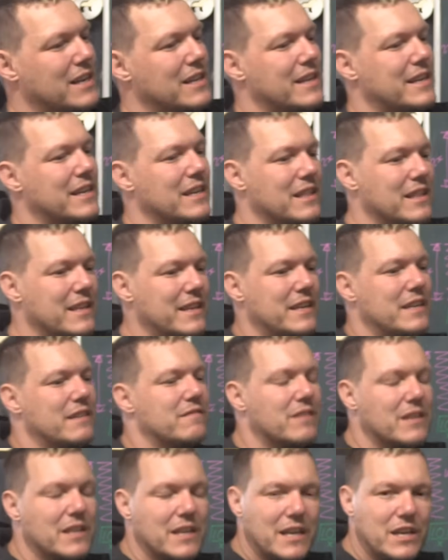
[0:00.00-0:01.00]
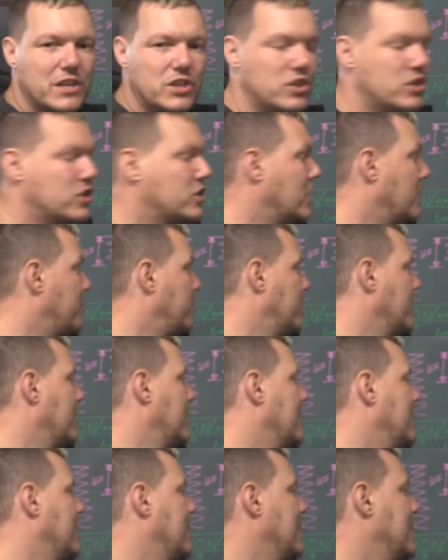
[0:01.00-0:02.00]
kind of like a linear relationship
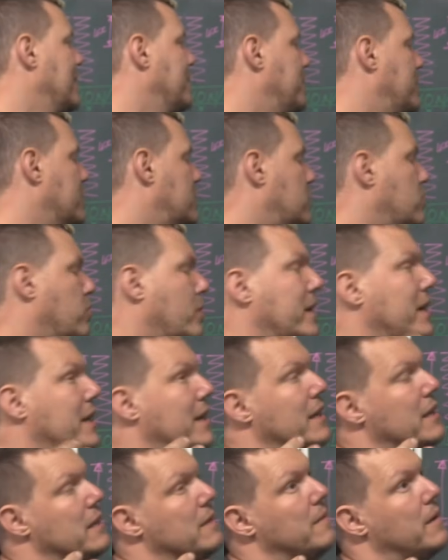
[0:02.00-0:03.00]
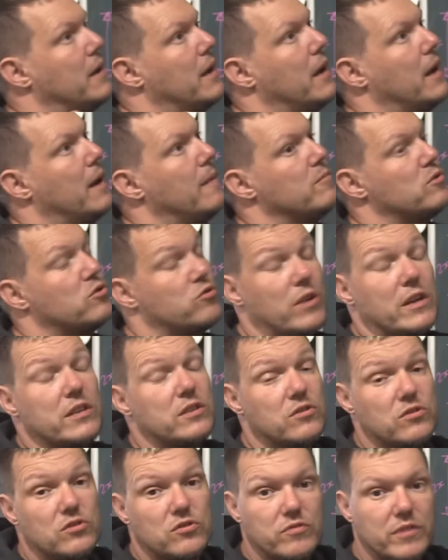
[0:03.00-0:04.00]
between
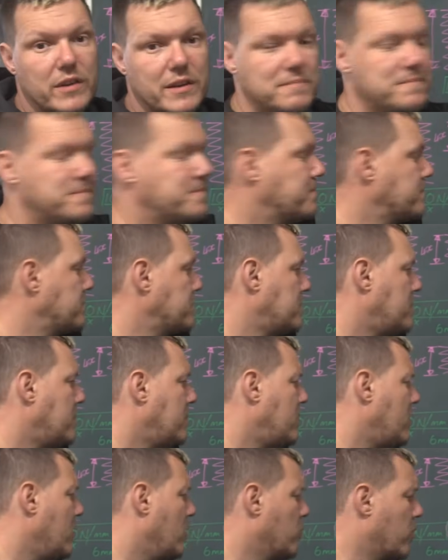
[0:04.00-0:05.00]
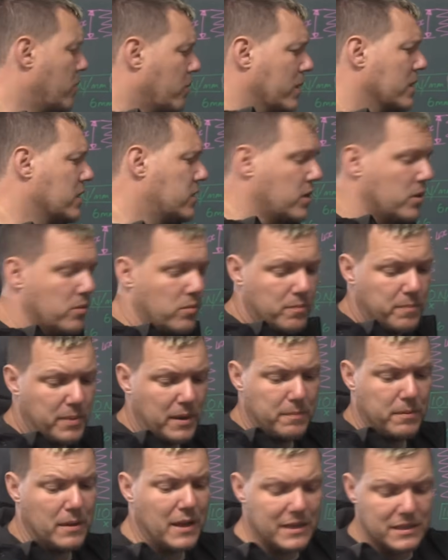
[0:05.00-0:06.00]
stress and strain. We will do,
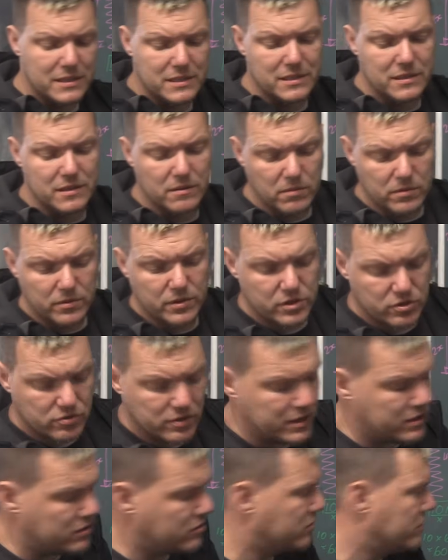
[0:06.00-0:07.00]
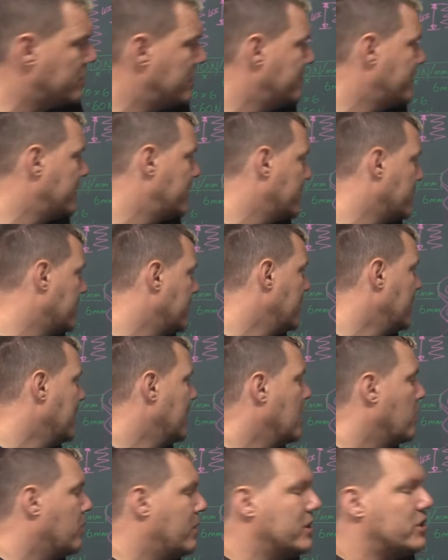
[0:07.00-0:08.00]
people asked, they want the stress and strain video,
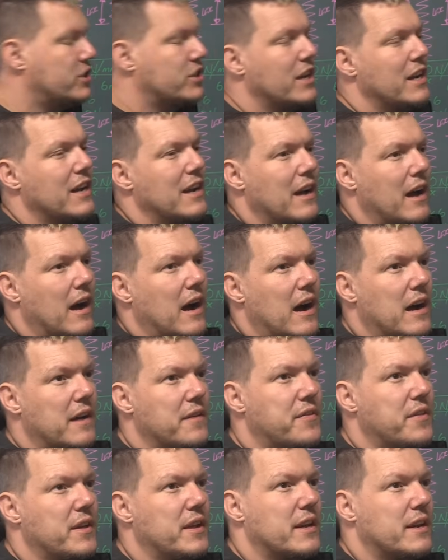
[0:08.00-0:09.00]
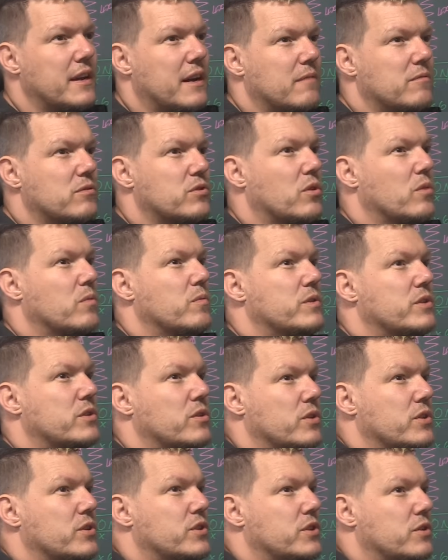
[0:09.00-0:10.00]
which I think I was always
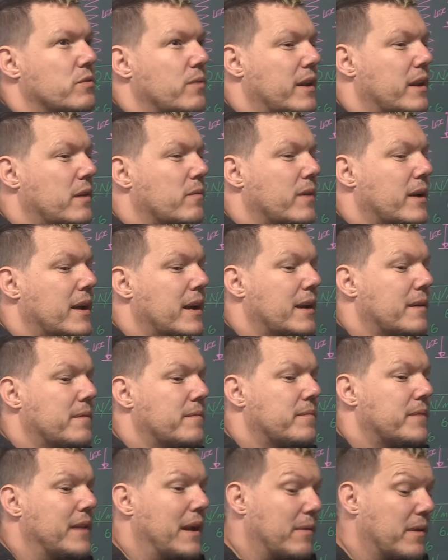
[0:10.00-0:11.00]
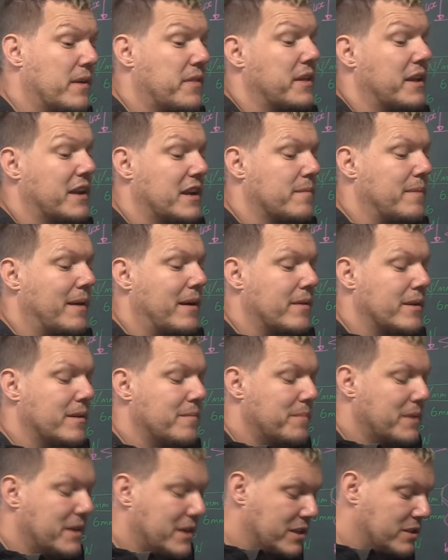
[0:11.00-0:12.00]
going to do anyway. Now I think about
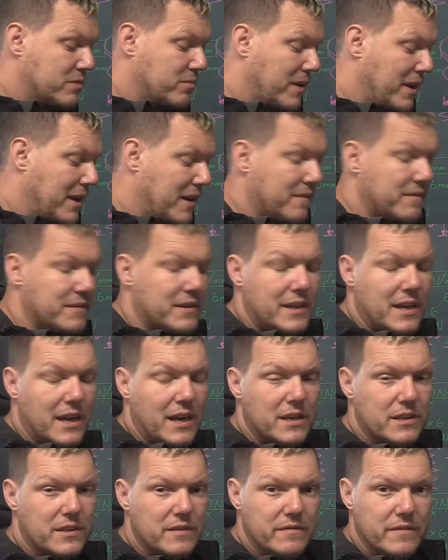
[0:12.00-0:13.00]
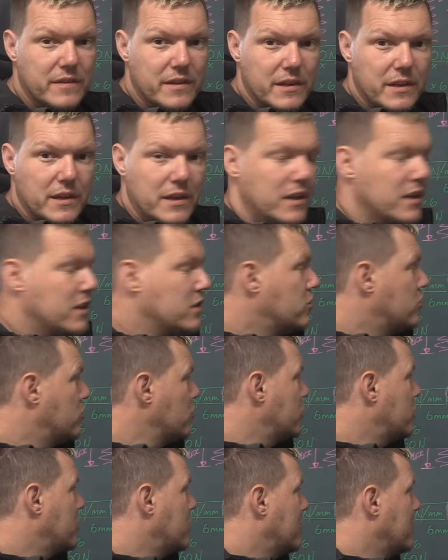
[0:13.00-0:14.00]
it, because we have to kind of
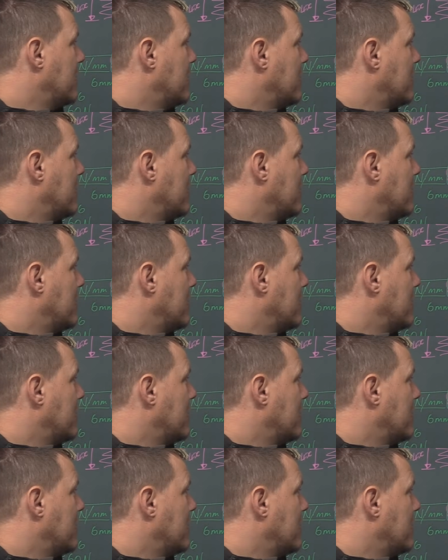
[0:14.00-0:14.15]
just